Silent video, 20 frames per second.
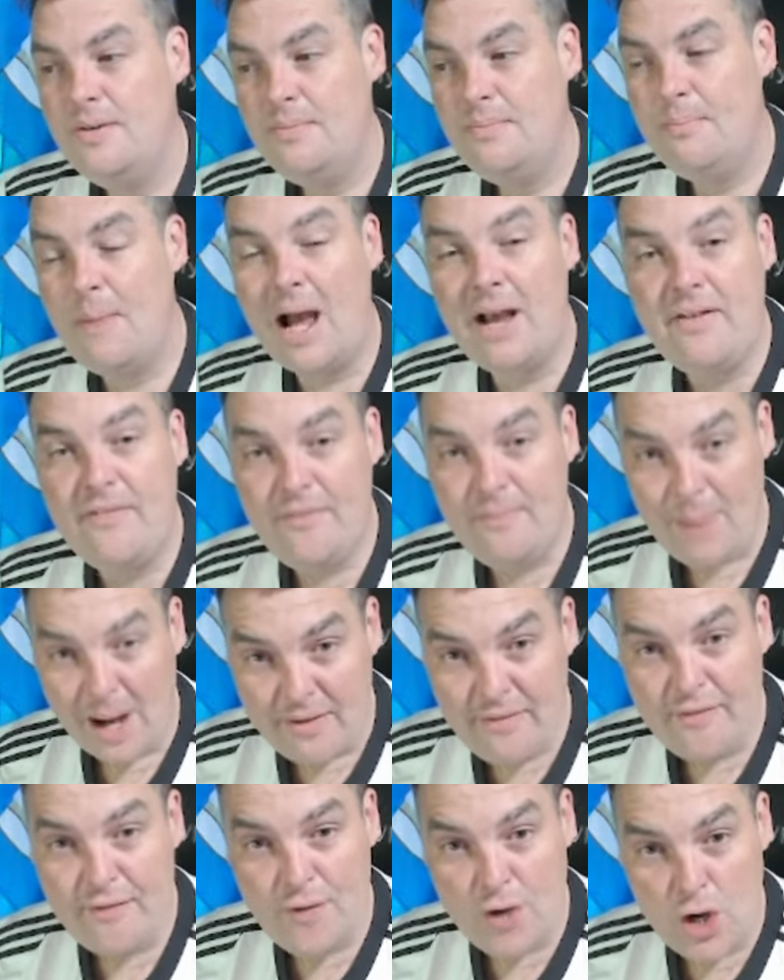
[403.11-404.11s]
My
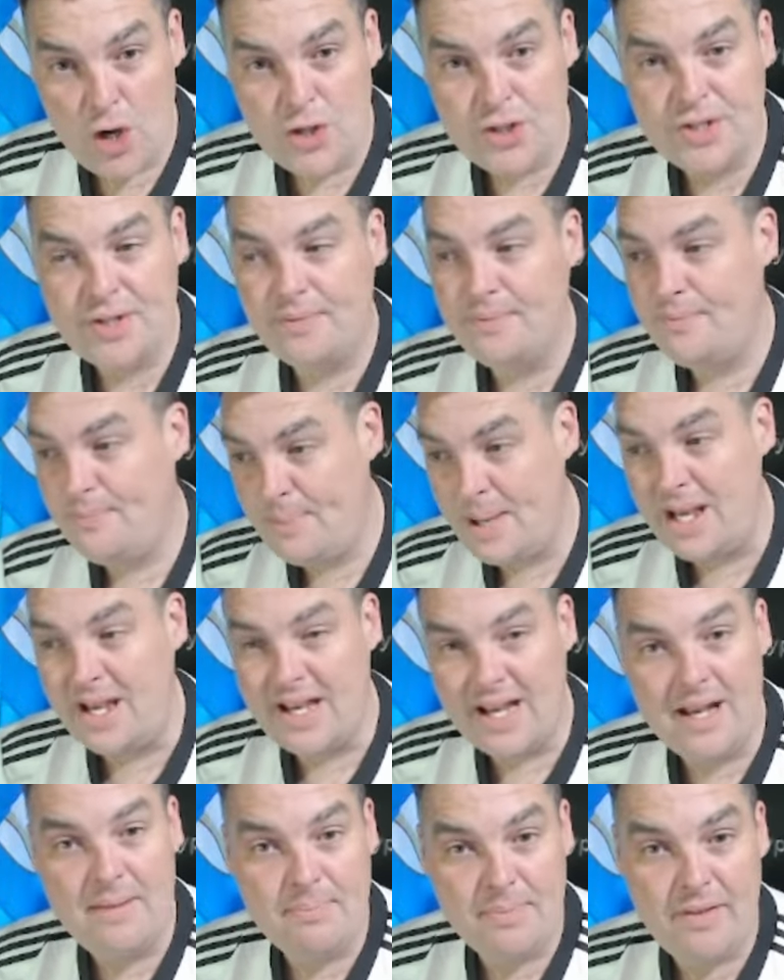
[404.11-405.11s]
first pick
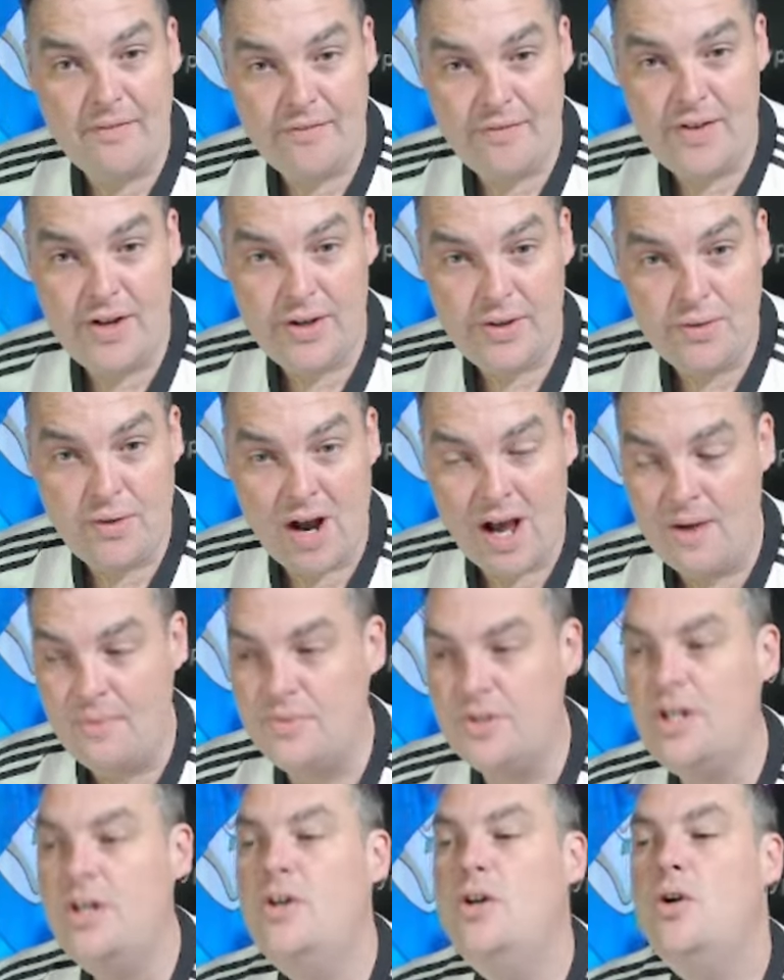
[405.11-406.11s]
in the 3rd
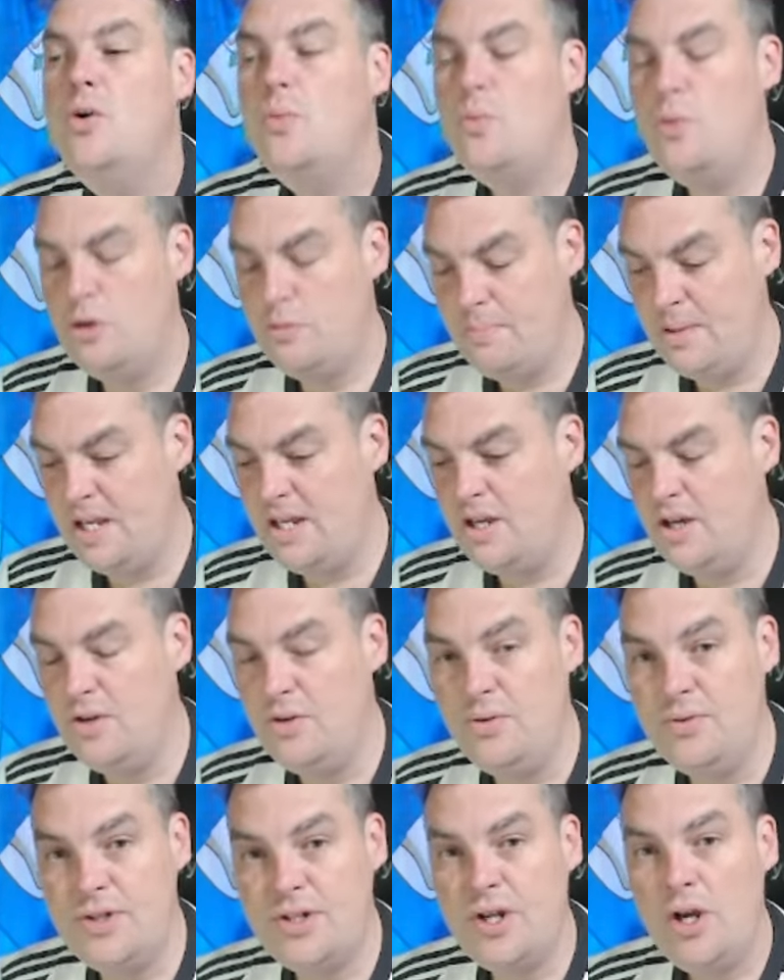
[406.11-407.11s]
round would be
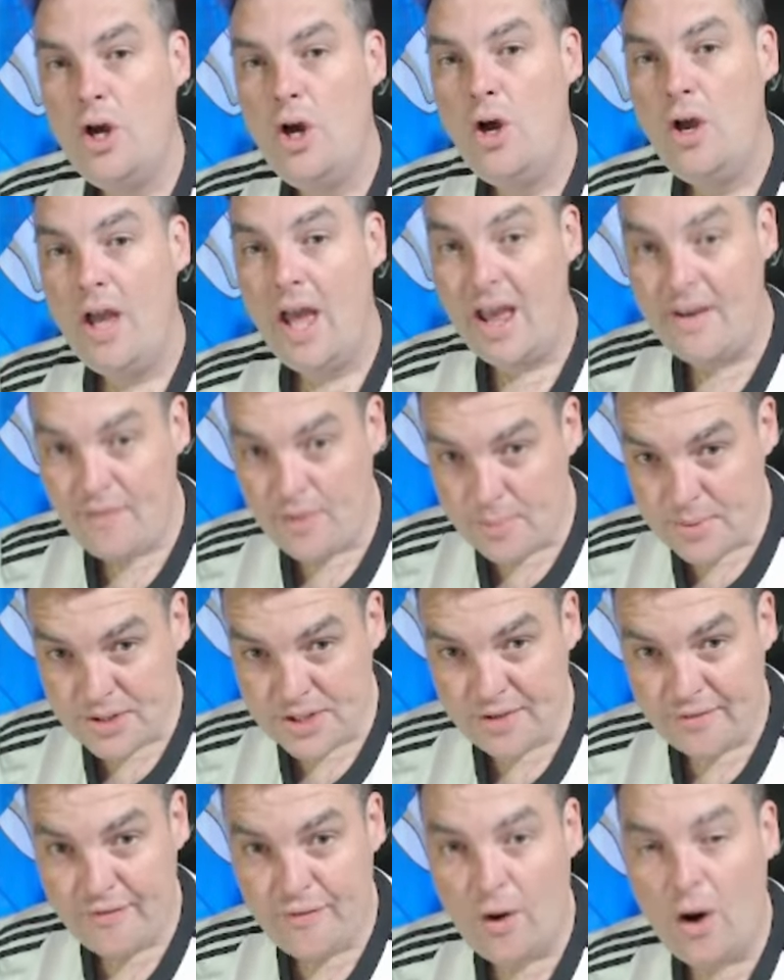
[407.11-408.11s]
used. If it was
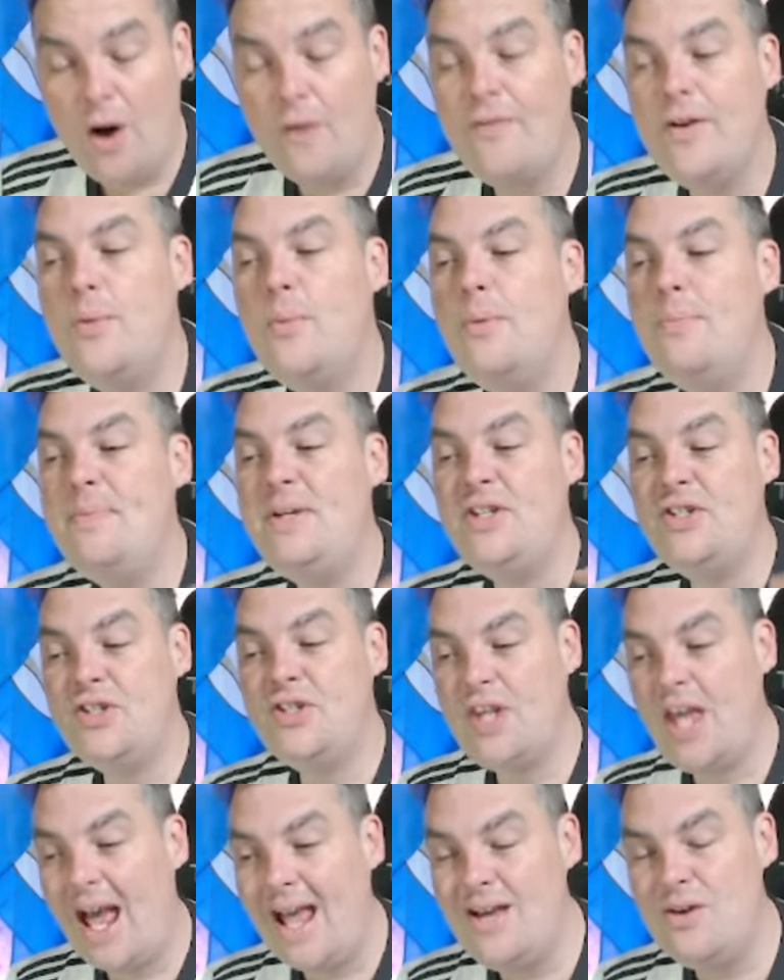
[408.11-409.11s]
the 4th, it would be
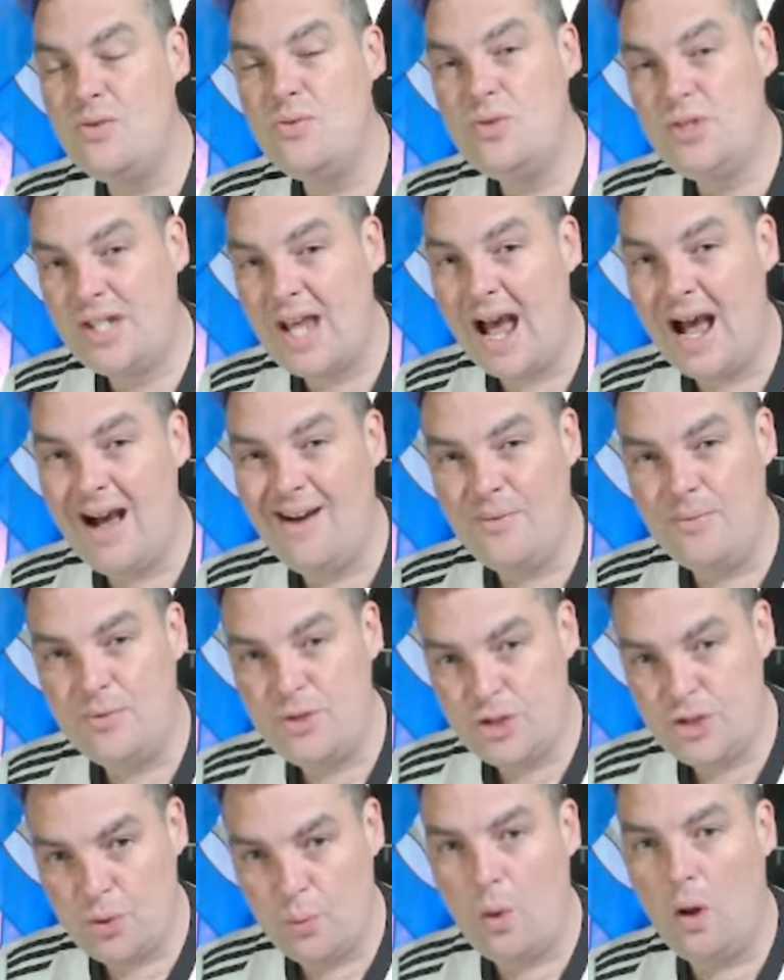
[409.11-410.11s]
scaled down
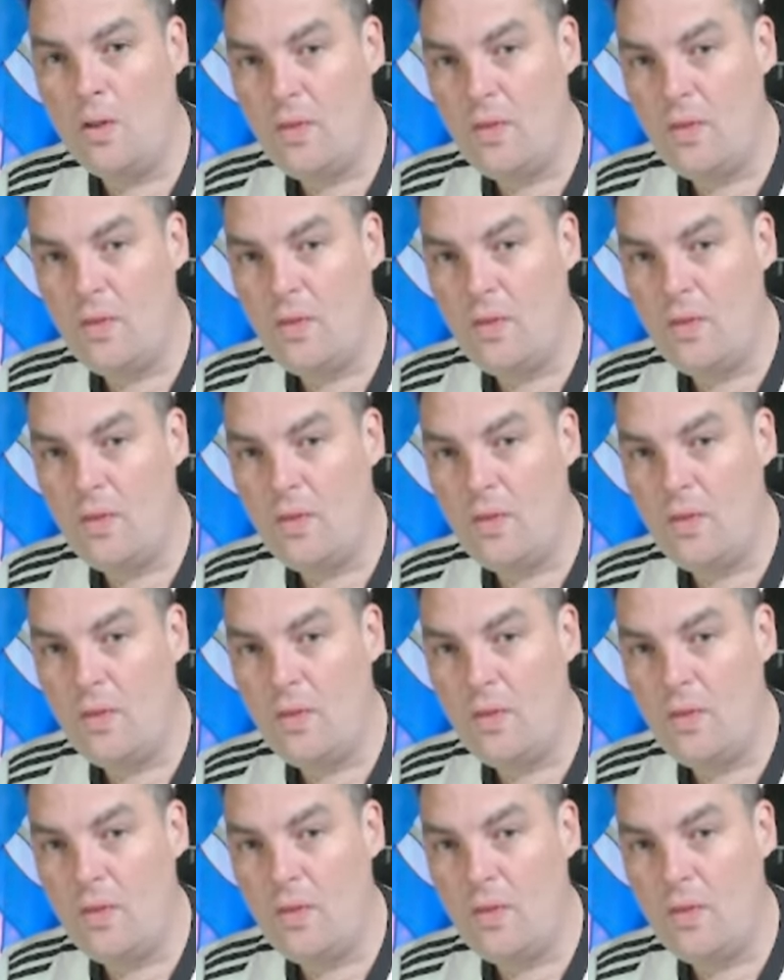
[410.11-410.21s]
to what